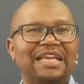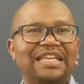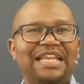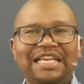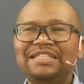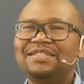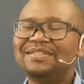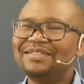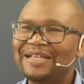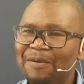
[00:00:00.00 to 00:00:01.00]
there is
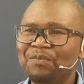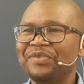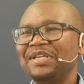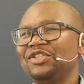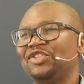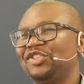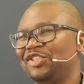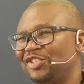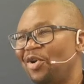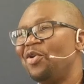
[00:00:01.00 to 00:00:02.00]
something
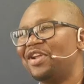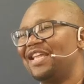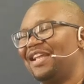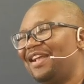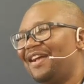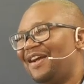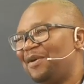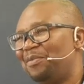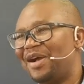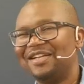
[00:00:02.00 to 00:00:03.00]
shocking
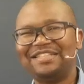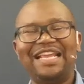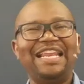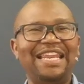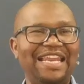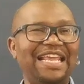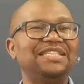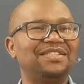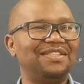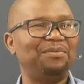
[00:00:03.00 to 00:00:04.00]
about a
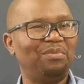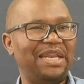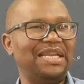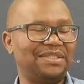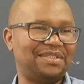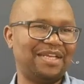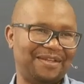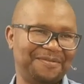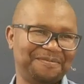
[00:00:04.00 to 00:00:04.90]
lazy minister.